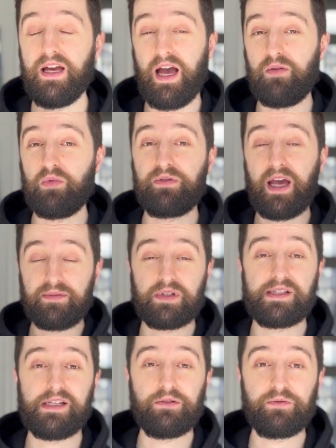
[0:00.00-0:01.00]
and we've kept
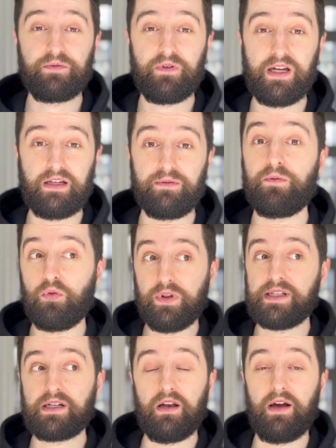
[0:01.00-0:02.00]
ourselves free for
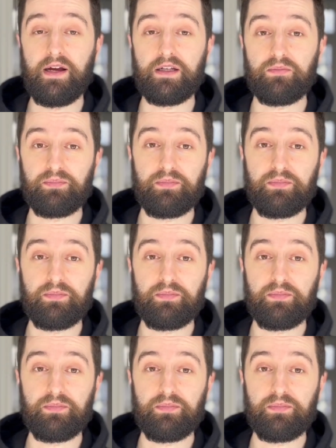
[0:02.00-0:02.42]
this client.